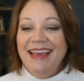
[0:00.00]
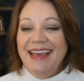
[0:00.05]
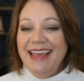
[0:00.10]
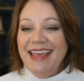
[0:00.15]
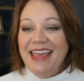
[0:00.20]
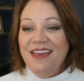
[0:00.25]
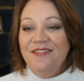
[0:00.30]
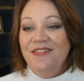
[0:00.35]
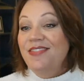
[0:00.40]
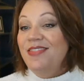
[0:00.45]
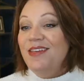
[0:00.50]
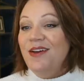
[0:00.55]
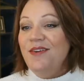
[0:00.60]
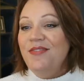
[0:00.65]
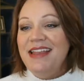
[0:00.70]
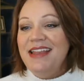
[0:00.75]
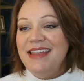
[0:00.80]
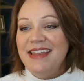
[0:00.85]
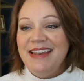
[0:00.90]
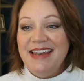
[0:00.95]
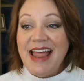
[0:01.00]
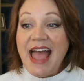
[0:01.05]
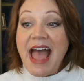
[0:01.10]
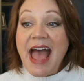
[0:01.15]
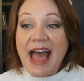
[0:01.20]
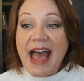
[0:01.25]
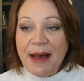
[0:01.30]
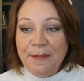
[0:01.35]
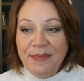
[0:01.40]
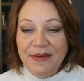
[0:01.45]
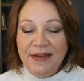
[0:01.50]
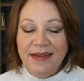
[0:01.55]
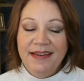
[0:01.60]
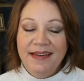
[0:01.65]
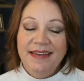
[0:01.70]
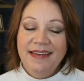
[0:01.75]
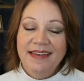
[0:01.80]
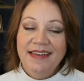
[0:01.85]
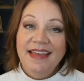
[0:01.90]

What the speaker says: even though they didn't happen